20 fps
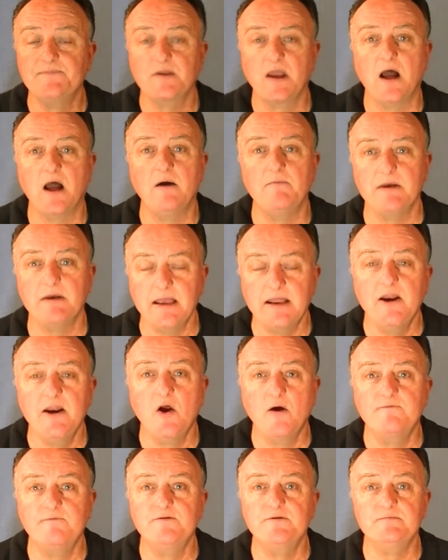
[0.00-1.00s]
in and
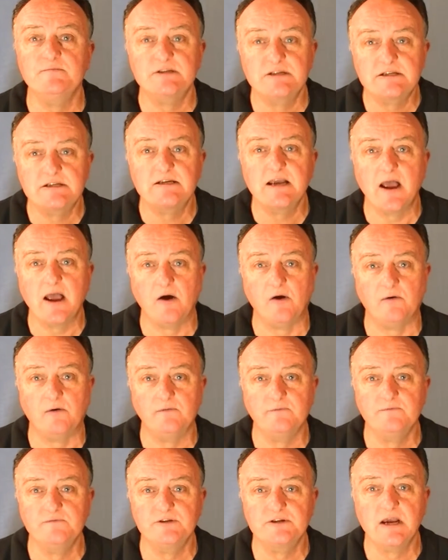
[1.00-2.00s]
of
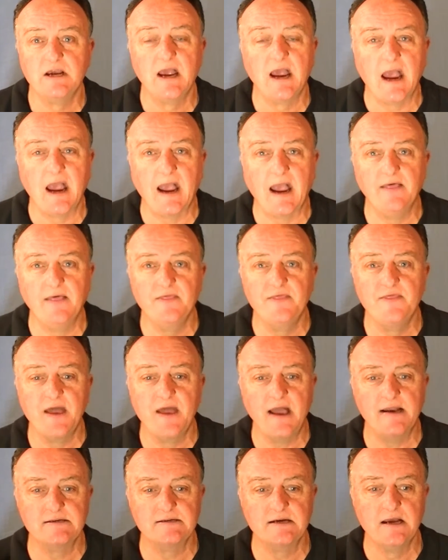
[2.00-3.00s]
themselves, and
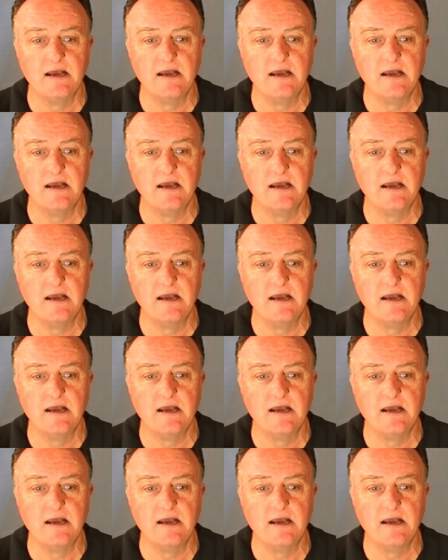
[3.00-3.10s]
that